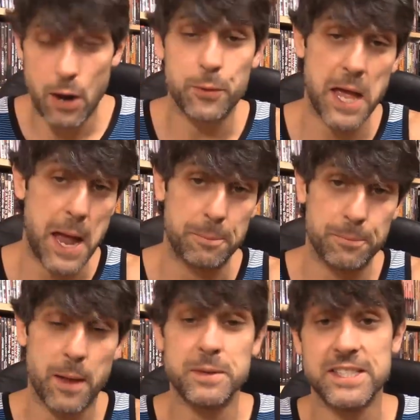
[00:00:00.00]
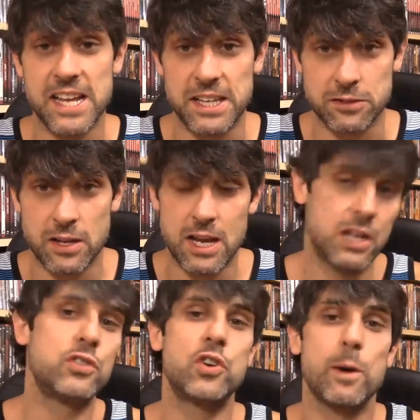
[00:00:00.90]
Okay, let me say this.
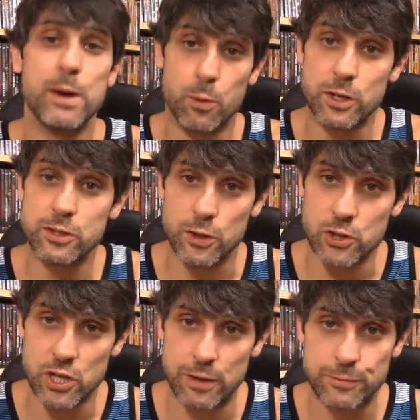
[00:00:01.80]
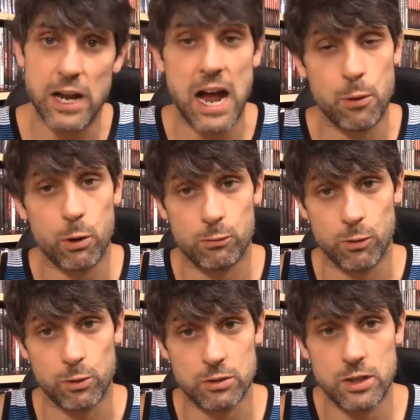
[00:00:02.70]
Jeremy works third shift. I work
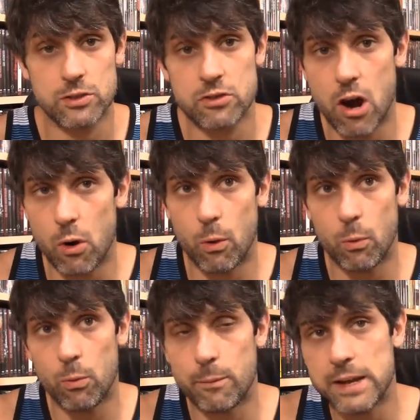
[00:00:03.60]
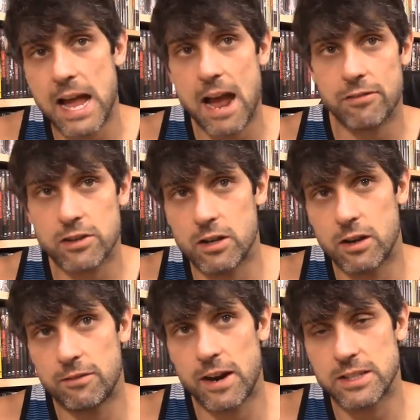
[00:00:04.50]
first. So when we have
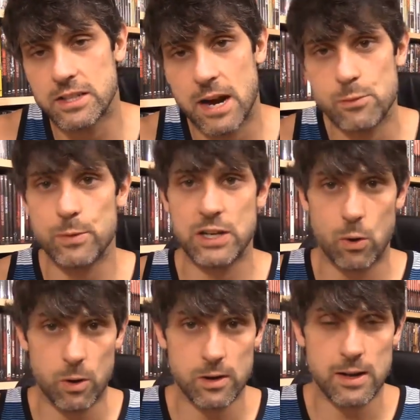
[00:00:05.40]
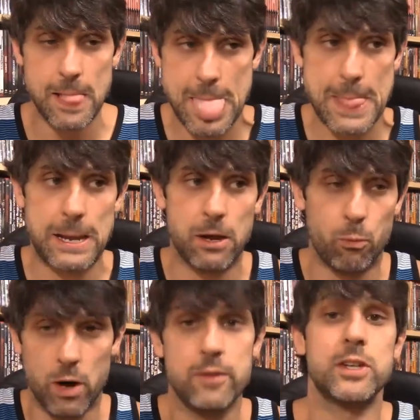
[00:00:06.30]
to find a time to record,
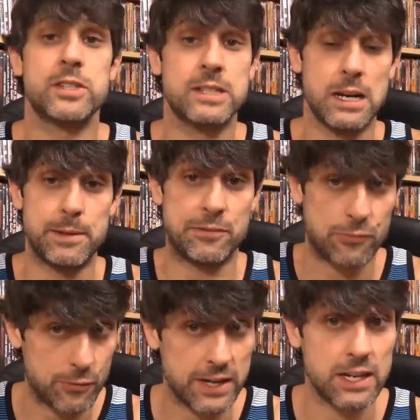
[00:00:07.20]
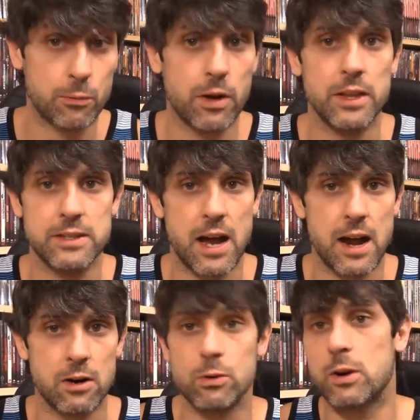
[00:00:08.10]
one of us is going to be freaking really
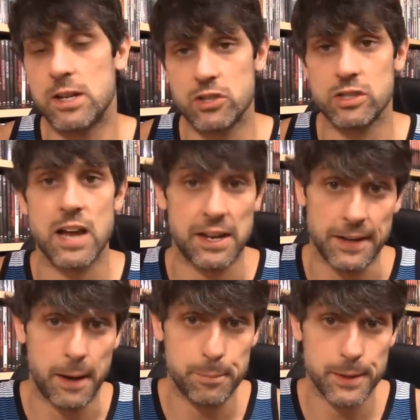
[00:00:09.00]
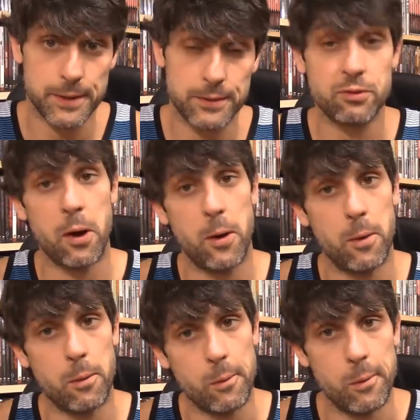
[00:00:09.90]
tired or had just gotten up.
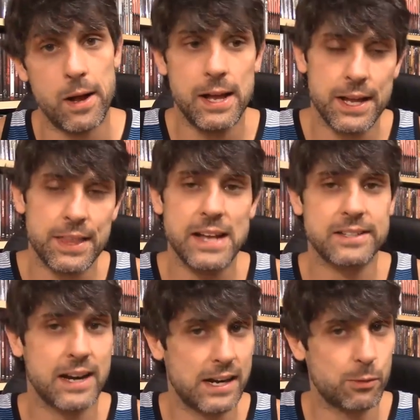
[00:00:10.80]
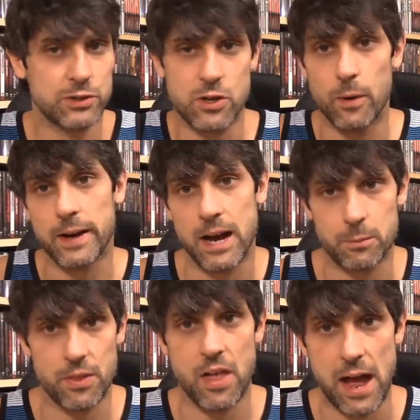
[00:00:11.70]
So that's kind of what's going
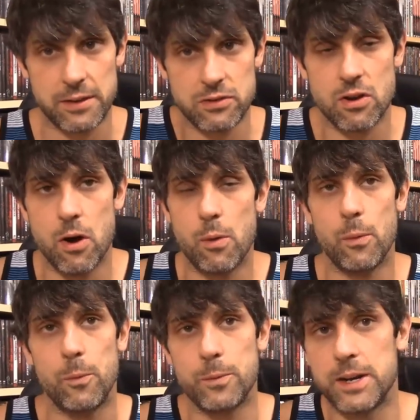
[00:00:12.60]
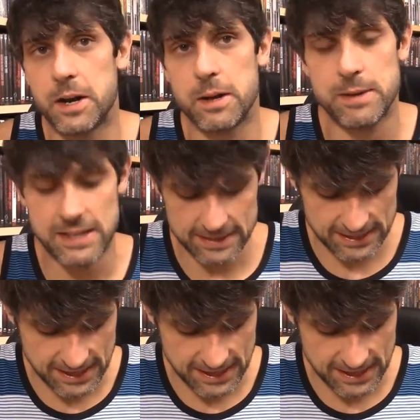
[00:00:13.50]
on with that. So you know what I mean.